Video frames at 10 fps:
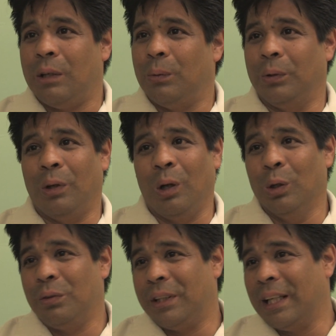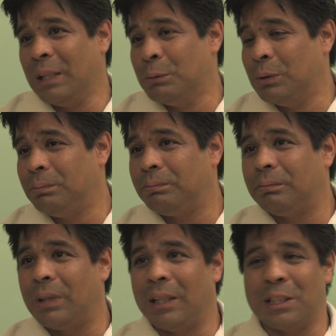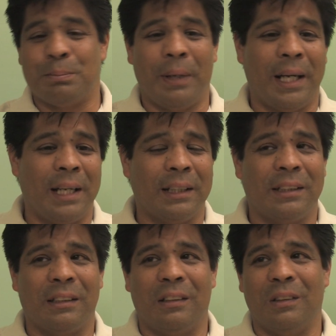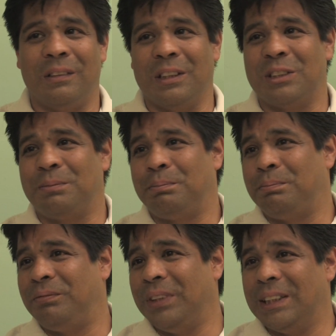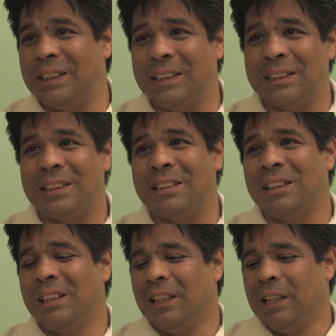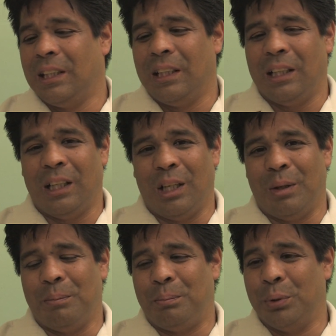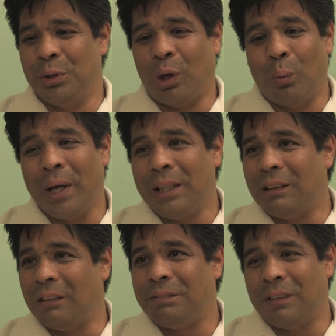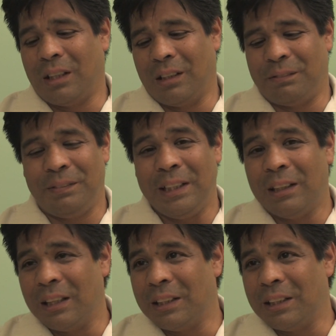We were all over the animal, on its back, or on its fins, putting our weight, our feet on